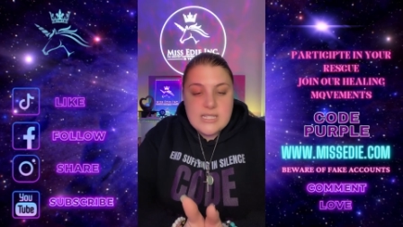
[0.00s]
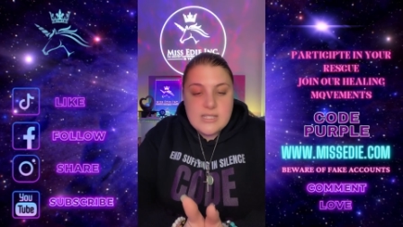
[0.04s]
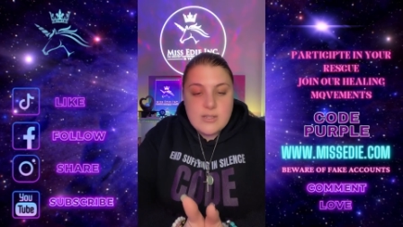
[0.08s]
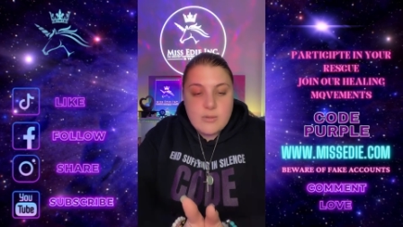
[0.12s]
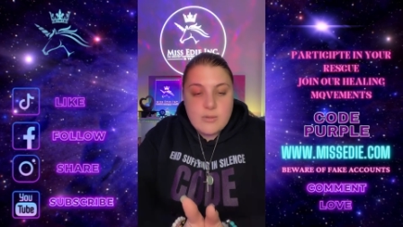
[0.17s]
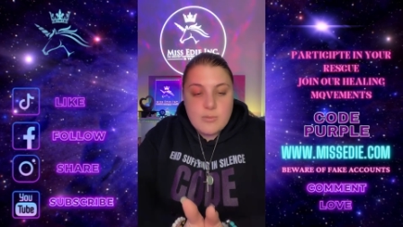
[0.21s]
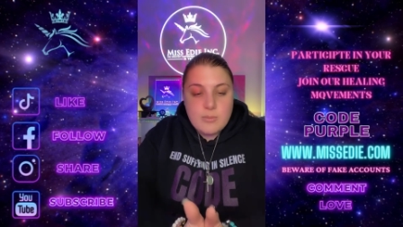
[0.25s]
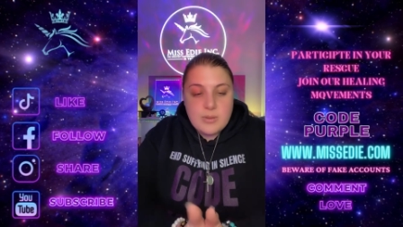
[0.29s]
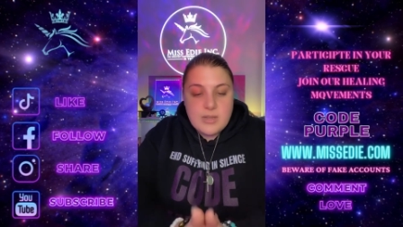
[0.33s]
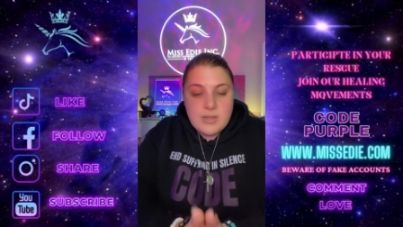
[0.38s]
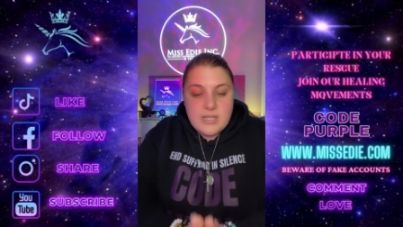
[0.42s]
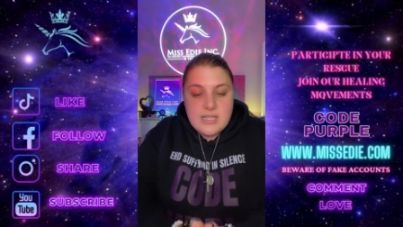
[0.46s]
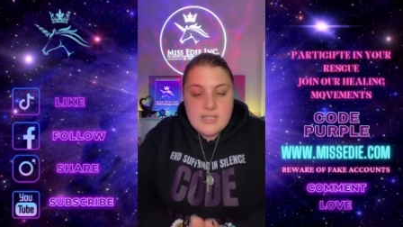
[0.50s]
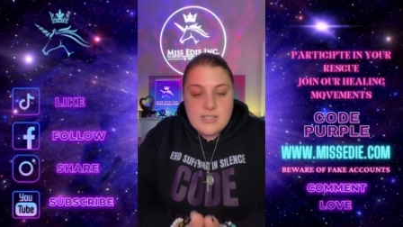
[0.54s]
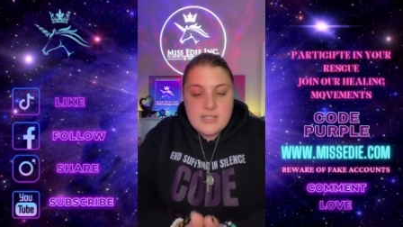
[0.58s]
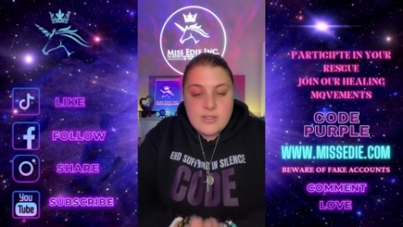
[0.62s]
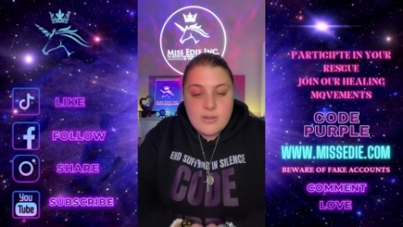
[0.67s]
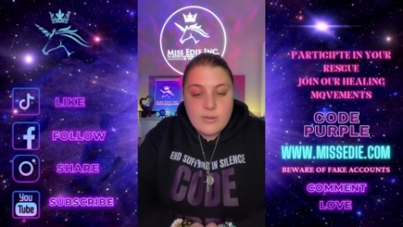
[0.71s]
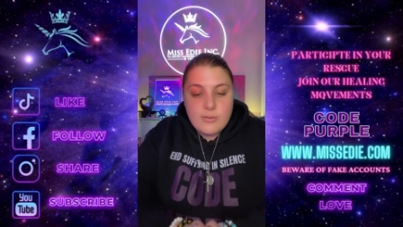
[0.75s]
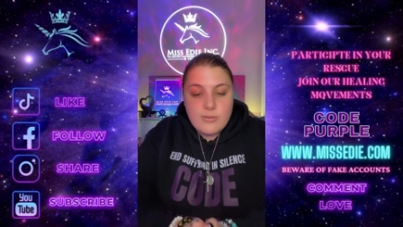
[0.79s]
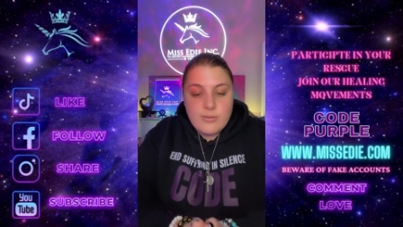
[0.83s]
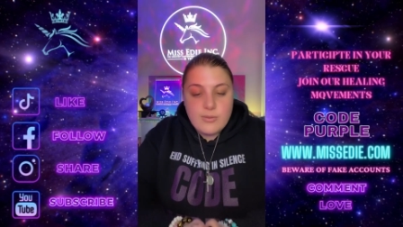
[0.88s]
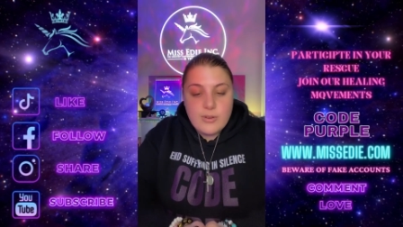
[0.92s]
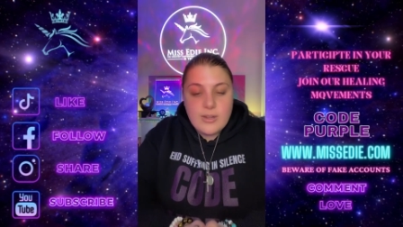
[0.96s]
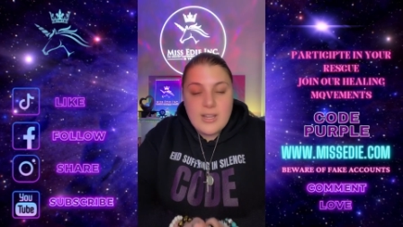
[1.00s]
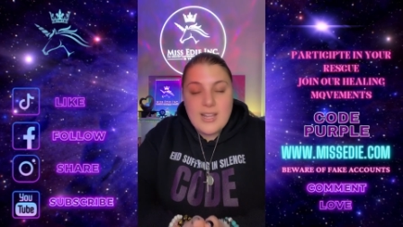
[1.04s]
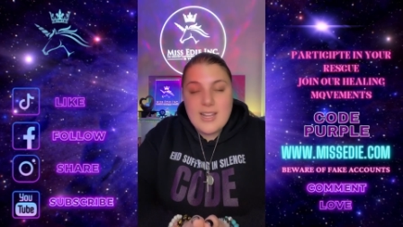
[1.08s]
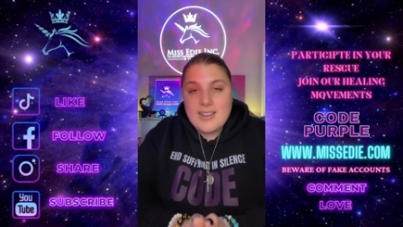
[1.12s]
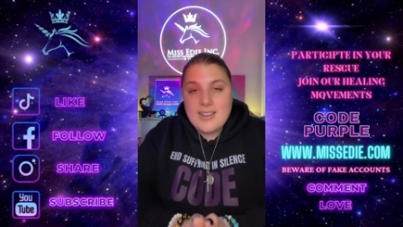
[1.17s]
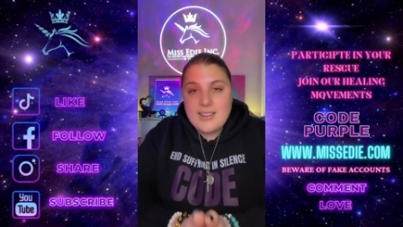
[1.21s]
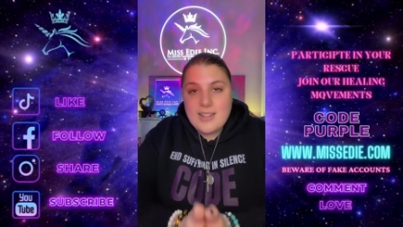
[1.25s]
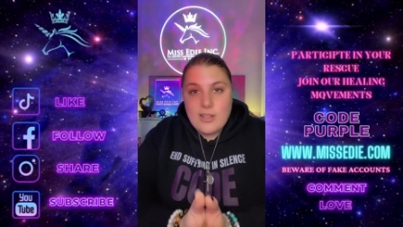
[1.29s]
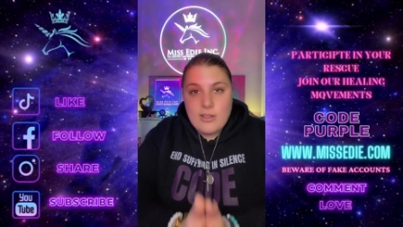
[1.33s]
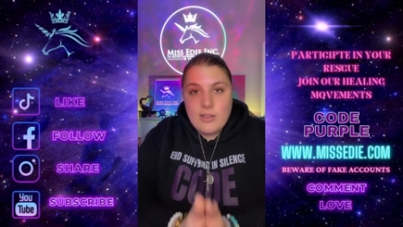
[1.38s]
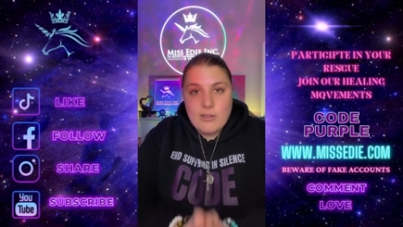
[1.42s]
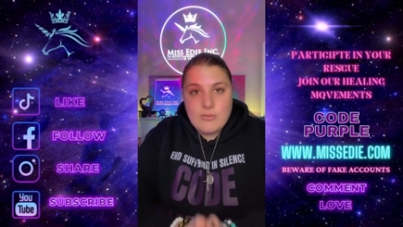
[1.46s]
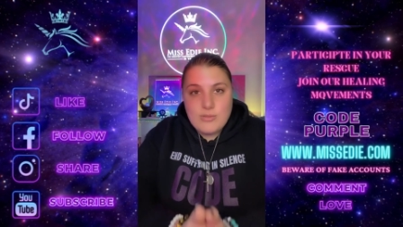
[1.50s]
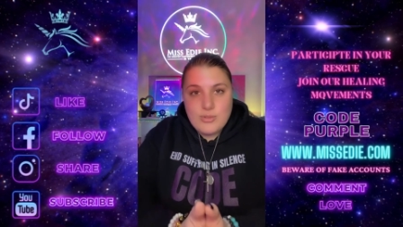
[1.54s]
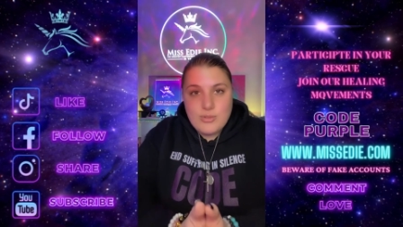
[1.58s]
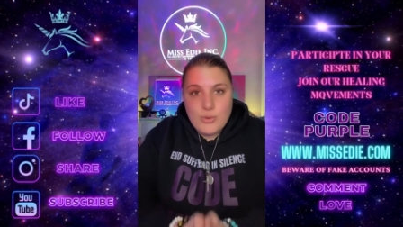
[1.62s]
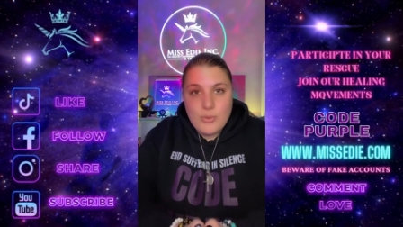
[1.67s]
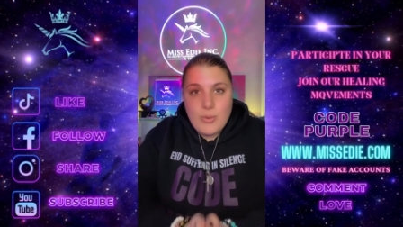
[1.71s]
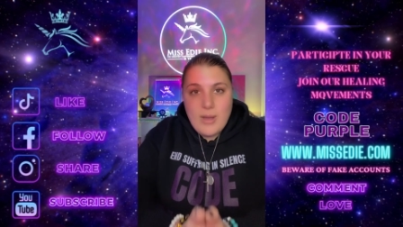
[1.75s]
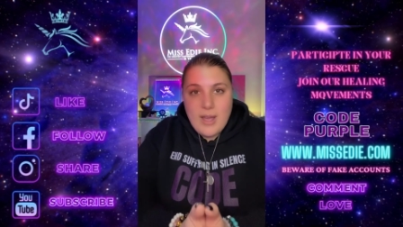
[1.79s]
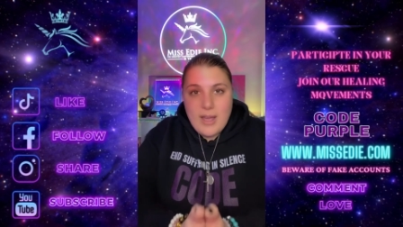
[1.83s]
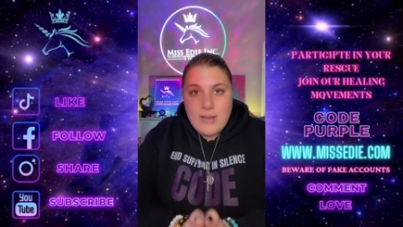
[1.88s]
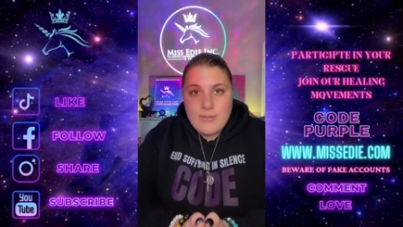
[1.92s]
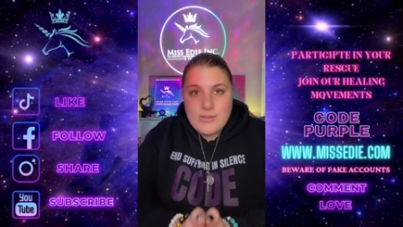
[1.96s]
So please don't forget that you
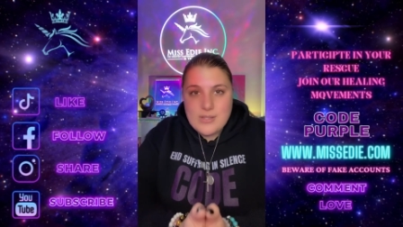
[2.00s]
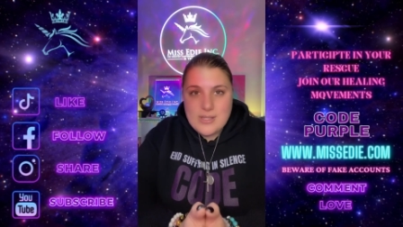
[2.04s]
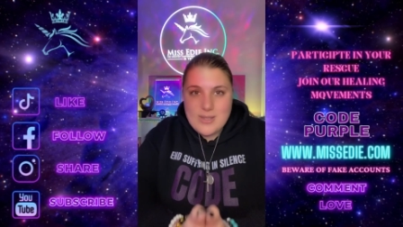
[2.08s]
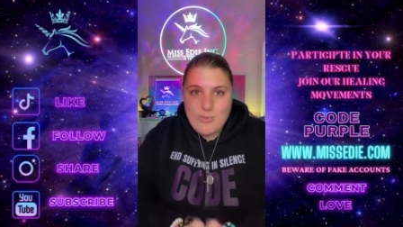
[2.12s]
do have